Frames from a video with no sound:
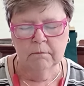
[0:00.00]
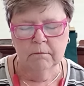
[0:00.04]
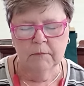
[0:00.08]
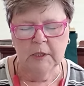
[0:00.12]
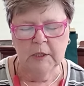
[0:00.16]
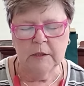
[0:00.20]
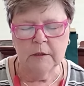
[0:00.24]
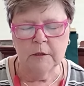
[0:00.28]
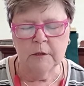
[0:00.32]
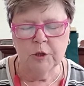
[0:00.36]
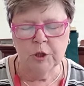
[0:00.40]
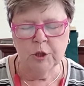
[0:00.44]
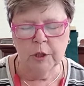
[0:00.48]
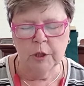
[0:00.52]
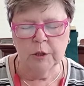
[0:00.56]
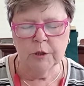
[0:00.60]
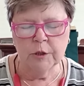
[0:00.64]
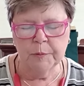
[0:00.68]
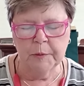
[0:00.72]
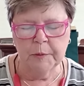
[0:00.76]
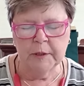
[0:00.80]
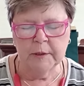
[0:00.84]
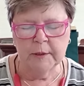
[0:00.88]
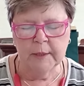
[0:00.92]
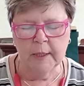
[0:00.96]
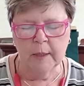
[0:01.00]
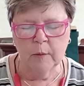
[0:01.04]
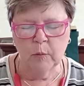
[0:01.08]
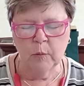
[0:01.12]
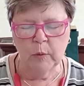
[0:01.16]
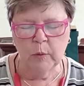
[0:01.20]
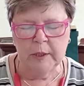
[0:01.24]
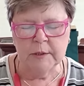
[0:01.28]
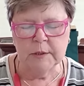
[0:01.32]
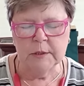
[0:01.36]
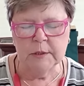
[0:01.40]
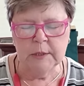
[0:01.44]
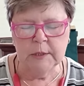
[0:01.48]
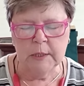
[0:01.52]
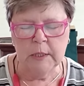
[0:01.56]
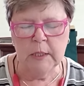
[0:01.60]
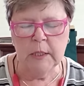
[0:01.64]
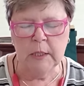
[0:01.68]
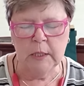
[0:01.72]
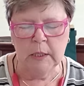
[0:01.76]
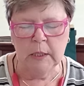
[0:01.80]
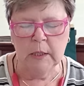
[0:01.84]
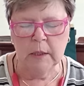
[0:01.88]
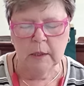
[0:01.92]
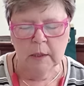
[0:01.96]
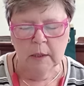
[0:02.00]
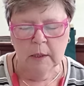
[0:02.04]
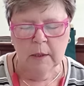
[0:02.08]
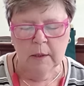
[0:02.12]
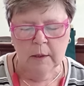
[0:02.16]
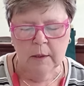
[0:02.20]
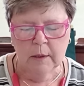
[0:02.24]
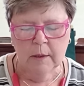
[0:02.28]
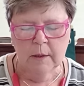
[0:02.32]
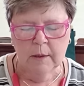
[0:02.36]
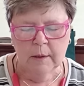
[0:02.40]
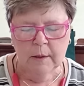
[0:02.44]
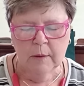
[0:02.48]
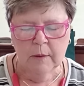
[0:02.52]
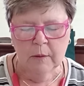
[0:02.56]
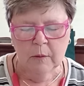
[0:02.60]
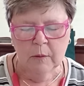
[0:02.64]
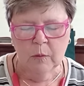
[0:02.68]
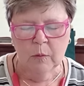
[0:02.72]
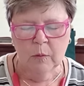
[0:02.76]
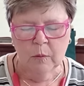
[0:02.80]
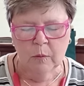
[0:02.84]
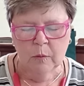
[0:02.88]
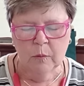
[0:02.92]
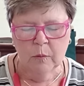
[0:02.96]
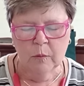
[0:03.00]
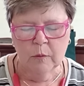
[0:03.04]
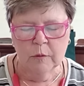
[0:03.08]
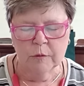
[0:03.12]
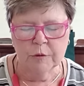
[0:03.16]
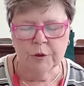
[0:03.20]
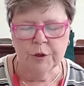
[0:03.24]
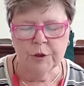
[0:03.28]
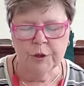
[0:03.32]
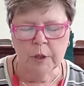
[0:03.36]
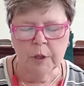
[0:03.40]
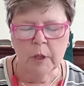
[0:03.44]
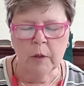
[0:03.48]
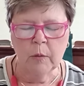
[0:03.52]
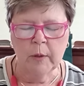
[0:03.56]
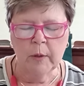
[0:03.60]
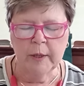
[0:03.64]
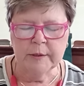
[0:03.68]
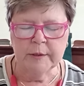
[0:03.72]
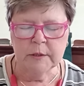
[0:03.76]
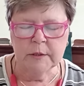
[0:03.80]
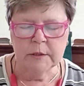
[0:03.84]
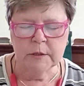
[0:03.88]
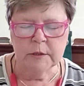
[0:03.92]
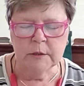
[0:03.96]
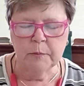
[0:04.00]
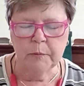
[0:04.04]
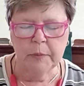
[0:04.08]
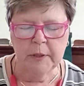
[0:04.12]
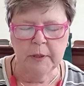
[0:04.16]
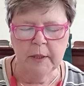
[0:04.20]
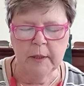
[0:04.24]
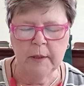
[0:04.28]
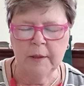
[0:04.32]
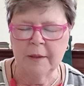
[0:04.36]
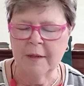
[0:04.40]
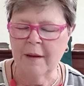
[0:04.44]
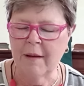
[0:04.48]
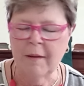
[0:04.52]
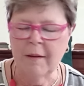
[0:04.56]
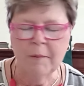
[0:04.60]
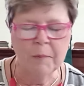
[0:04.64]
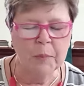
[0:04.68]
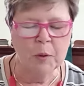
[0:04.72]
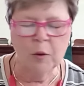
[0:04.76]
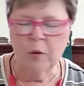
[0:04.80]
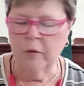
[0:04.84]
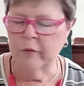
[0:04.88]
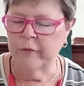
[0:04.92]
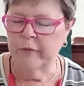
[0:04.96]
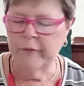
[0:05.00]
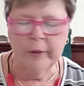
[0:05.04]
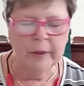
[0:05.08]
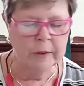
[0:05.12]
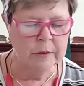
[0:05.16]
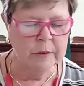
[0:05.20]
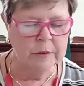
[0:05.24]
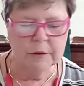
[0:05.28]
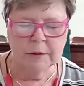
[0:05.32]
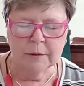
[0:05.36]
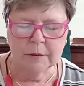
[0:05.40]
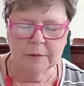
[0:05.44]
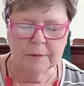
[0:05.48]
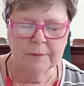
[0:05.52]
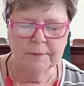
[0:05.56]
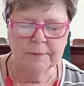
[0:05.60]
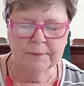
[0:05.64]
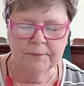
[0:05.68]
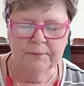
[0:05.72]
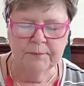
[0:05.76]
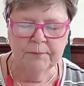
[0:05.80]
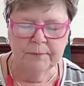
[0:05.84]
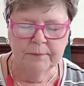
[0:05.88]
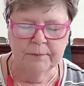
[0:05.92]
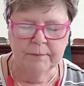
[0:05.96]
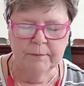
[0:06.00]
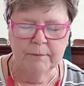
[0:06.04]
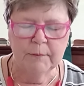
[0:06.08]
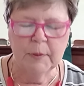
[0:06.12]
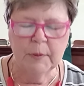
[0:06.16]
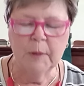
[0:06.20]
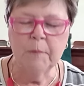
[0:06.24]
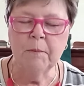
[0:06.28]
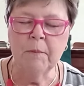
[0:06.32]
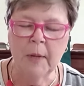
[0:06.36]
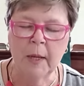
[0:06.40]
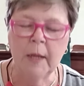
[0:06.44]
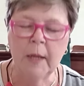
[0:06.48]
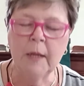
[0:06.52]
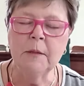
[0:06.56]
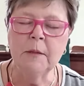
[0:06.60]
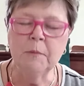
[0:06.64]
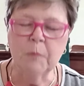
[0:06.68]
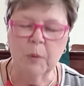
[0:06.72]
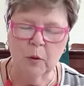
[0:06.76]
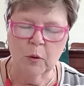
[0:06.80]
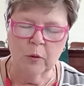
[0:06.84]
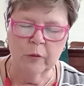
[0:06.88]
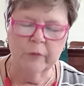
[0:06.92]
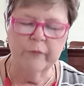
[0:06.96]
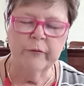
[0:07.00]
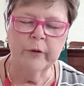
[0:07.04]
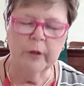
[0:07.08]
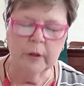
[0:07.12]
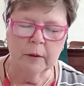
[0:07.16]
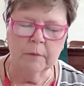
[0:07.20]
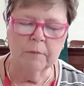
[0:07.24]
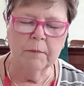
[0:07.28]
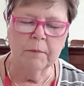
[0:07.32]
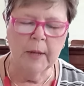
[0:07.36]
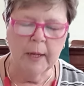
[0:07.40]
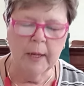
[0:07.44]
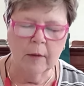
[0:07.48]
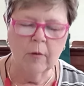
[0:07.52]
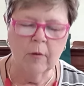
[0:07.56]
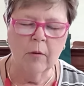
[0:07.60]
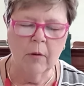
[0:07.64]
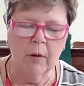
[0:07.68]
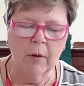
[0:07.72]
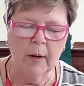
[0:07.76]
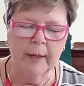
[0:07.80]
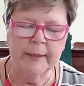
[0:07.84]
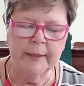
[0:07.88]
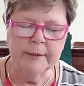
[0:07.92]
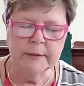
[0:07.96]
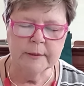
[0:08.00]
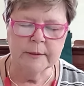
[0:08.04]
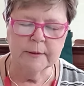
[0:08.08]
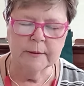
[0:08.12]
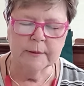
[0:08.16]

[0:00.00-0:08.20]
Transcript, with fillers: The judgment that we see will show us to be not perfect, but made perfect by Christ.